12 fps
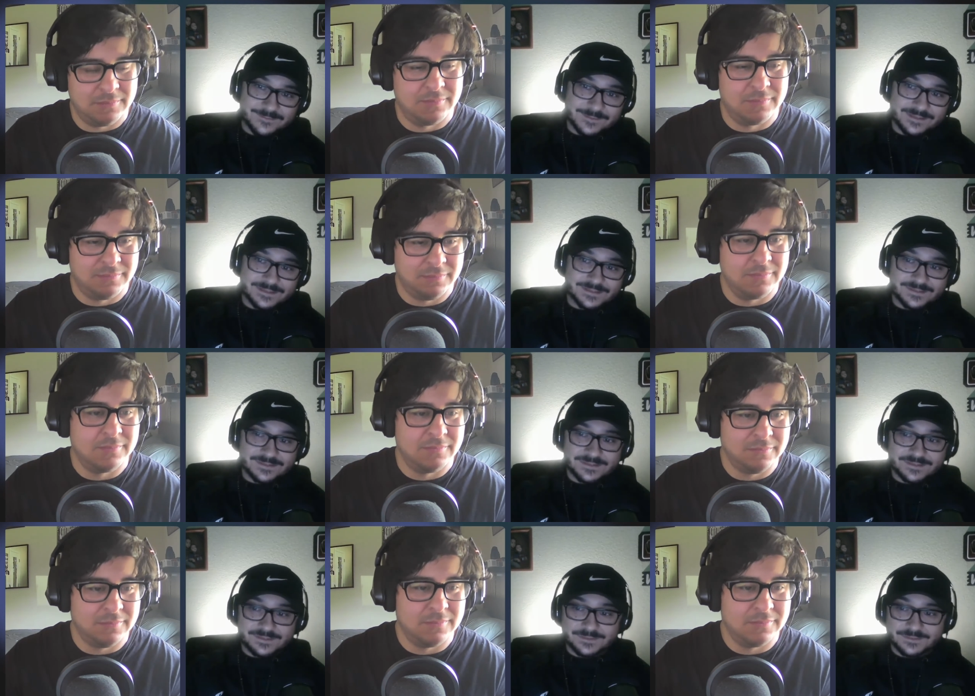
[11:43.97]
Speaker 1: what this this
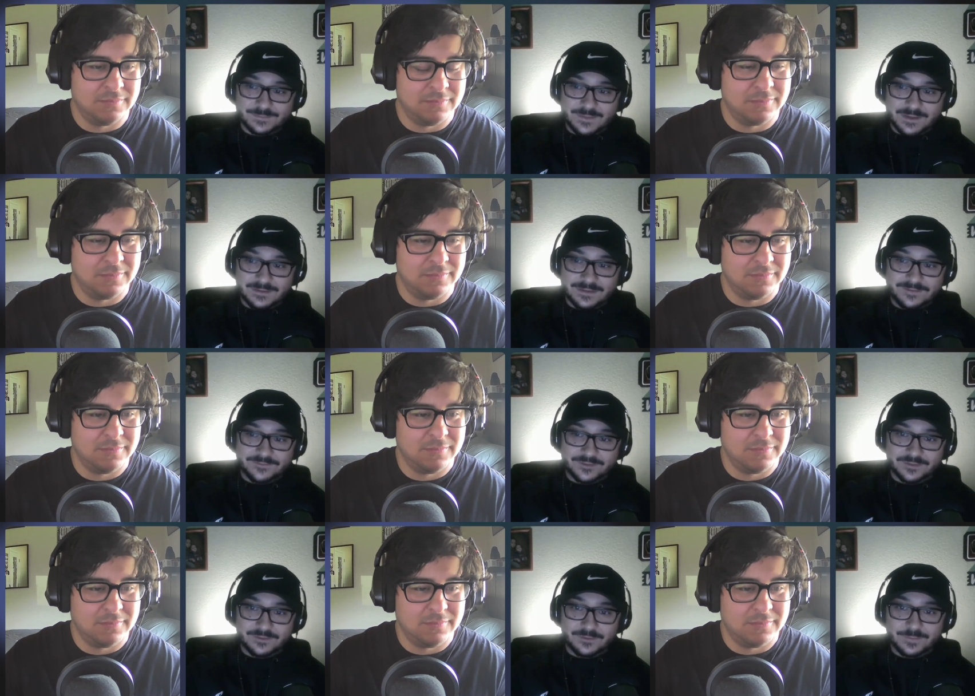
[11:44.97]
show's modeled after a
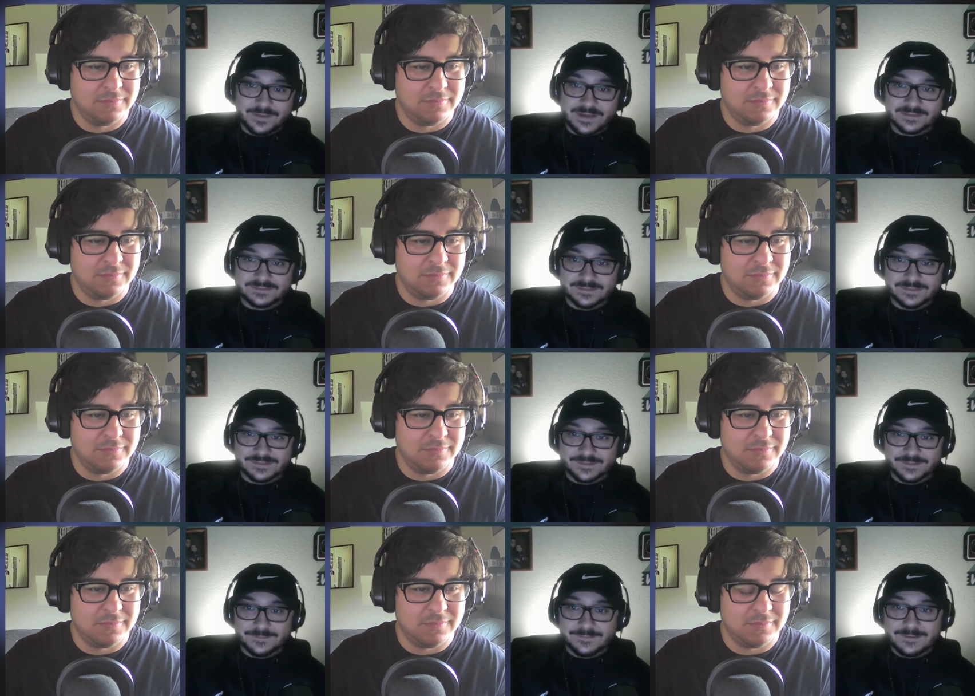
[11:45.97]
little bit, actually.
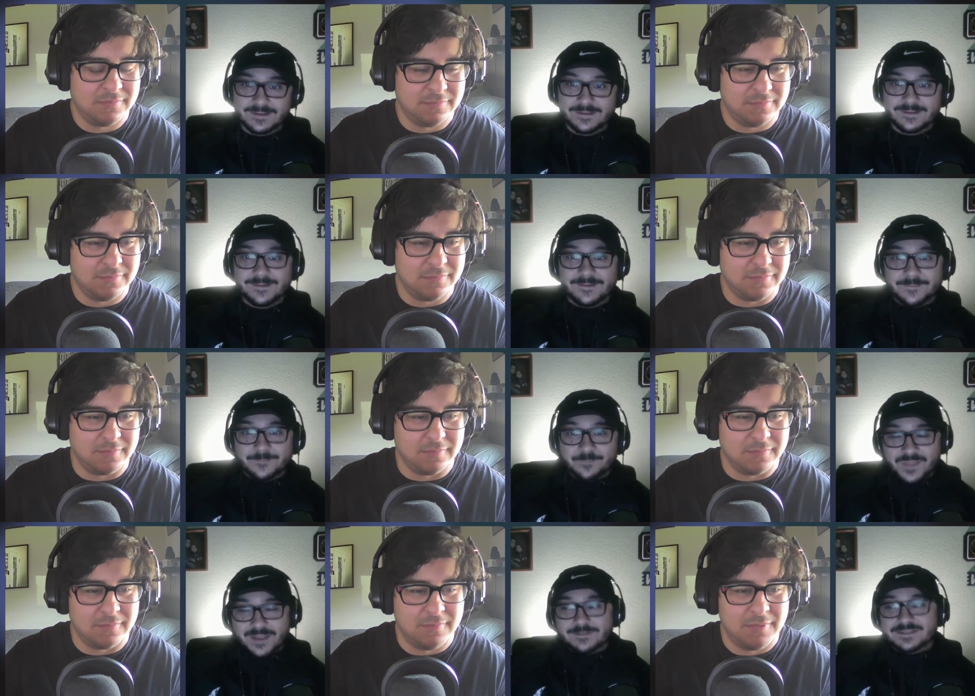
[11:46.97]
So I
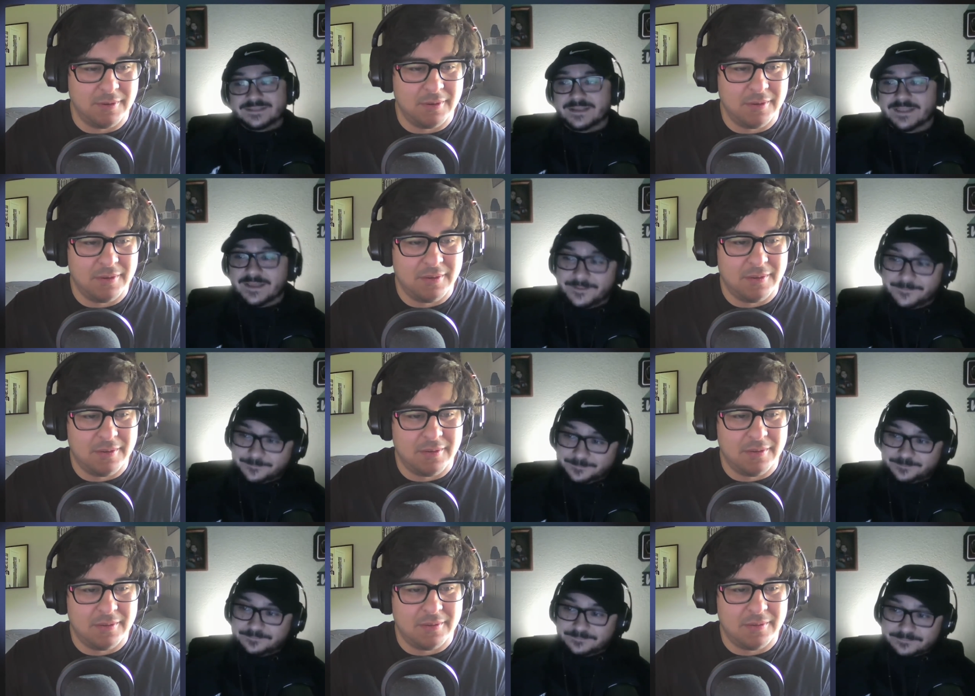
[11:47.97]
would mm-hmm. say that.
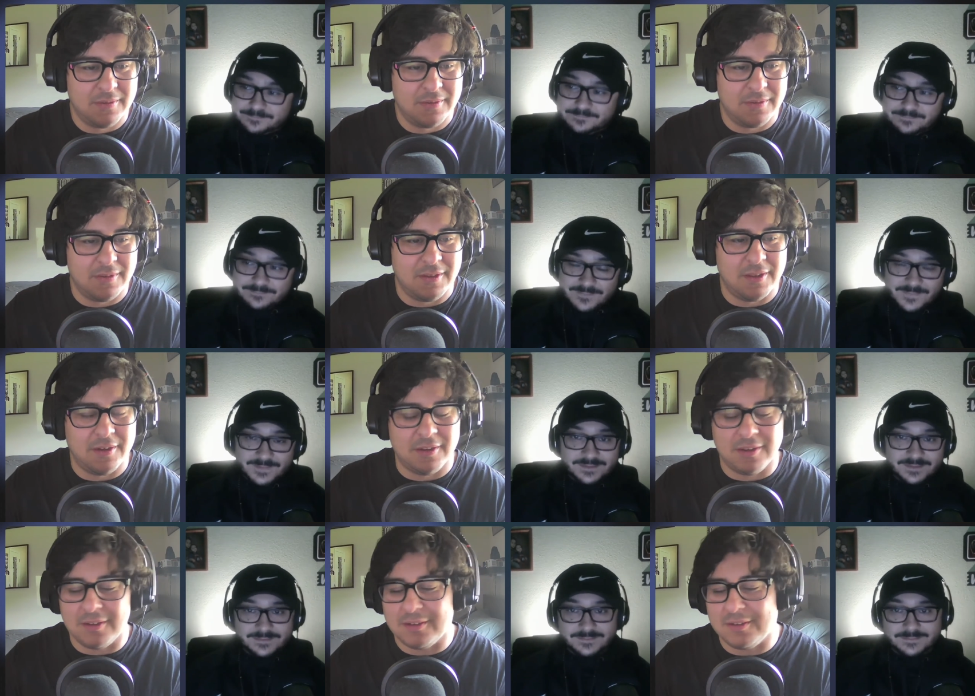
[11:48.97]

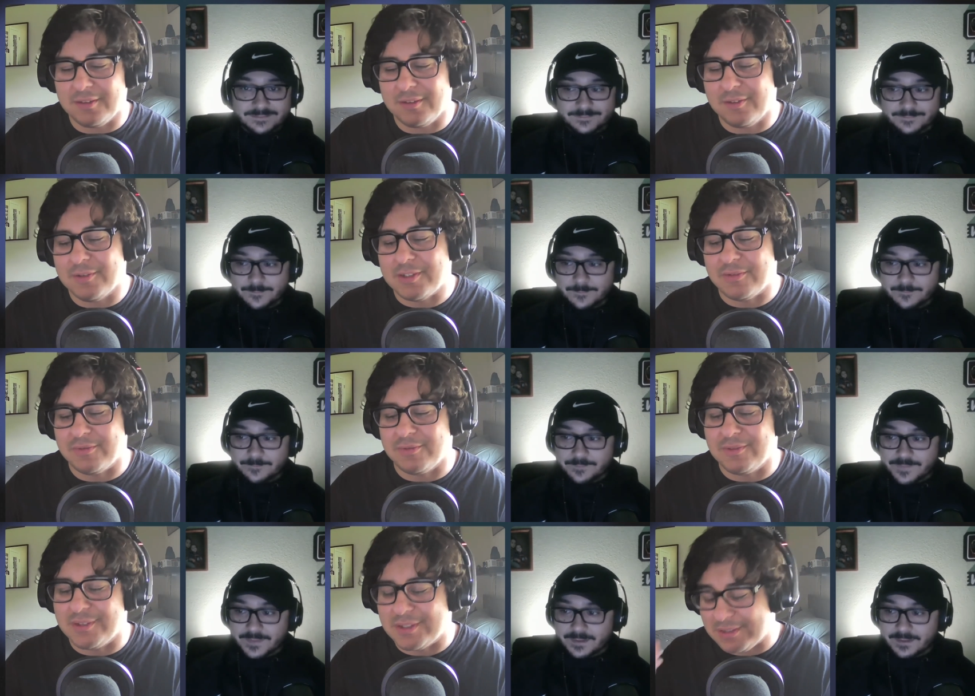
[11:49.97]
And
Speaker 2: uh,
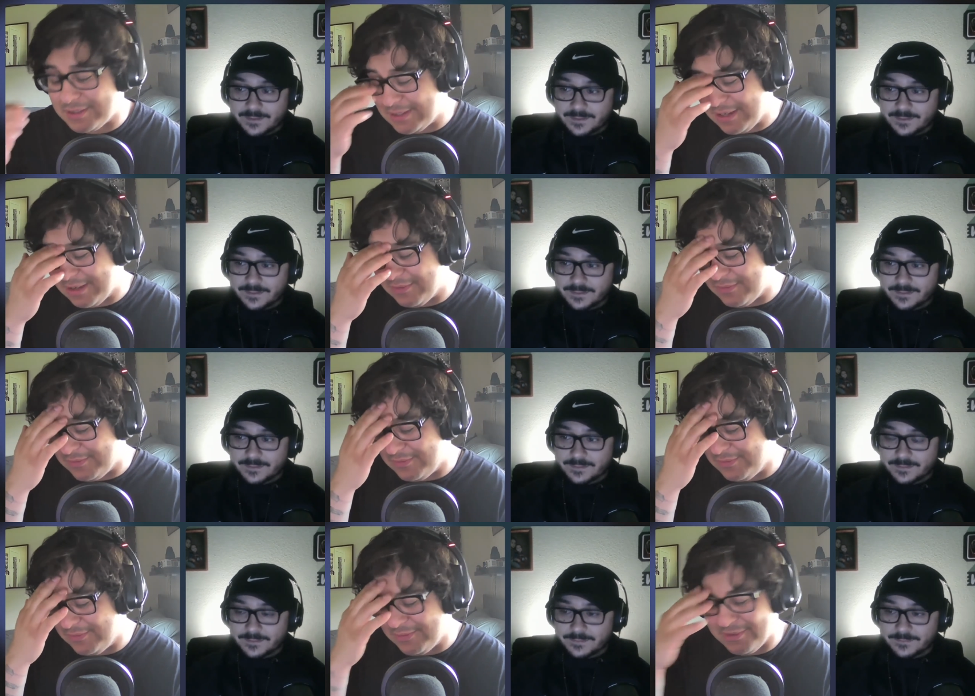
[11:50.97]
what's what's kind
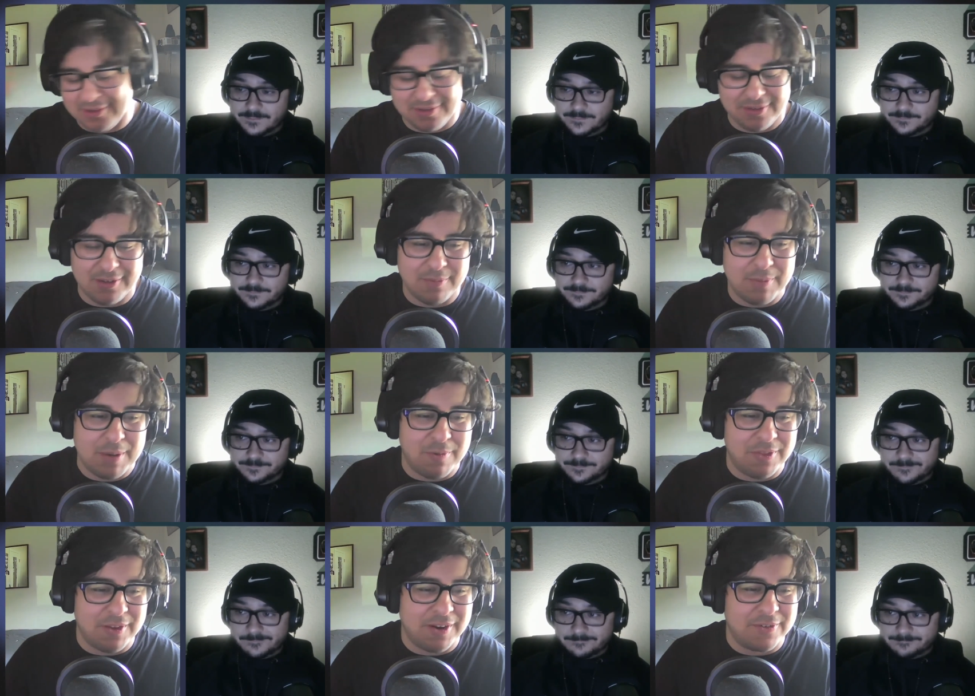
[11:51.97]
of a
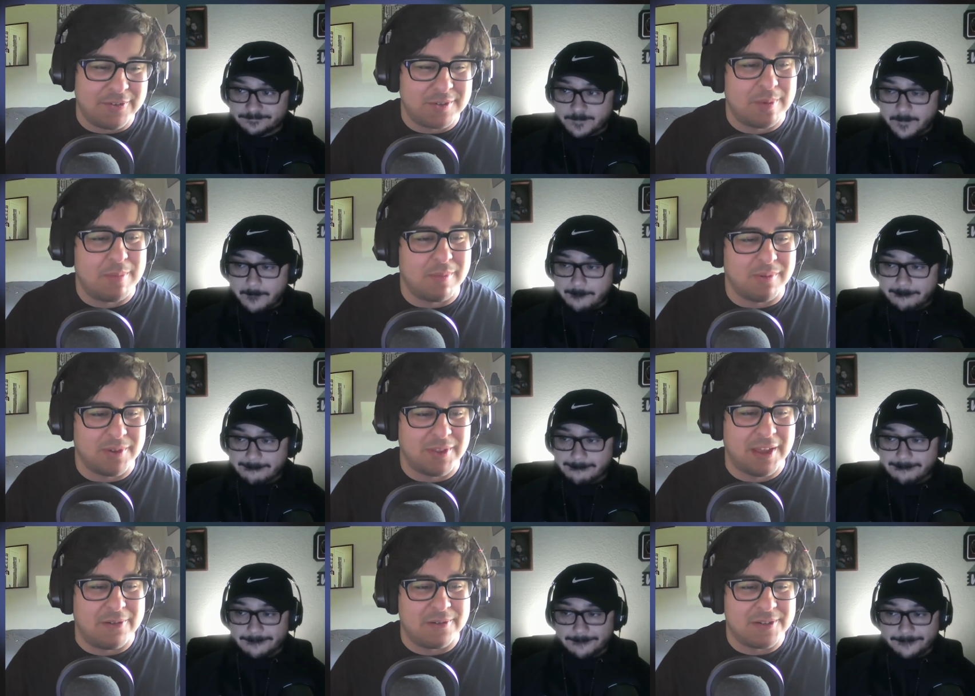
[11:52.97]
memory that I always
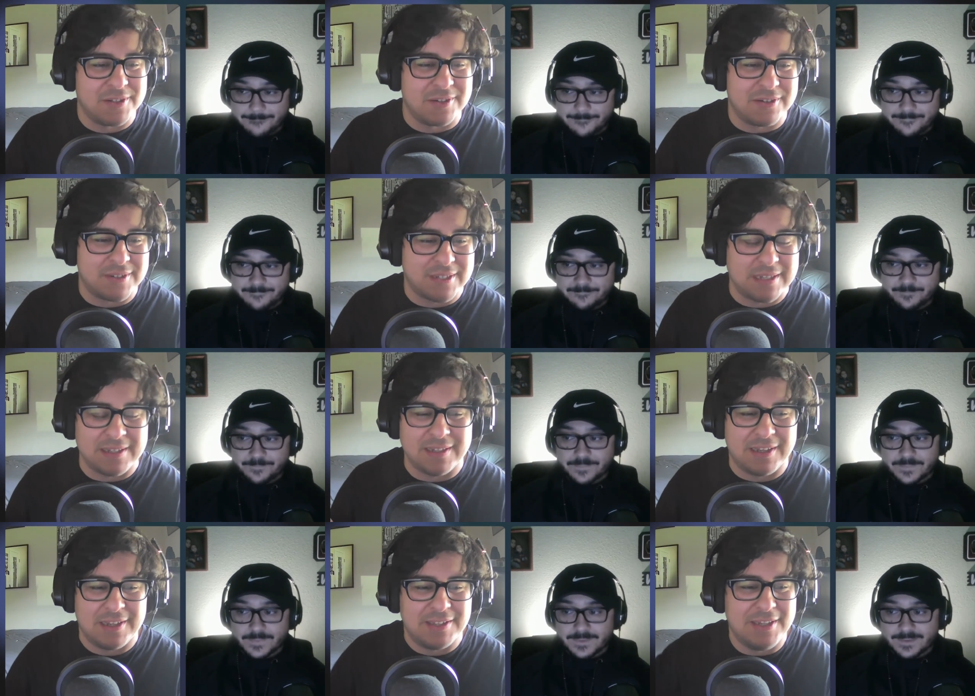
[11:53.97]
remember with Howard Stern is
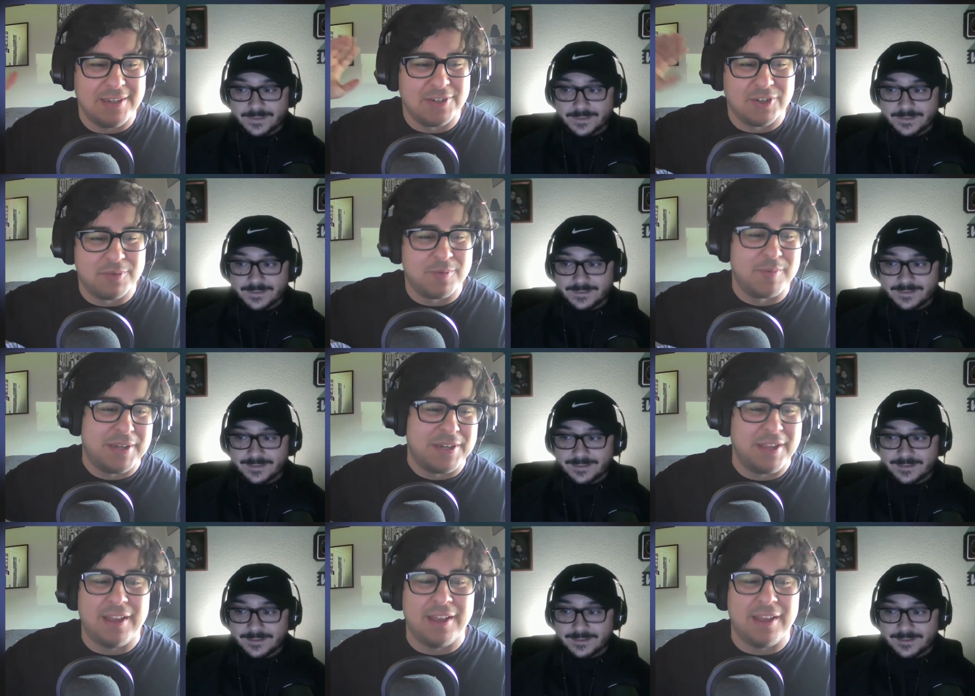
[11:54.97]
I had like taken a trip with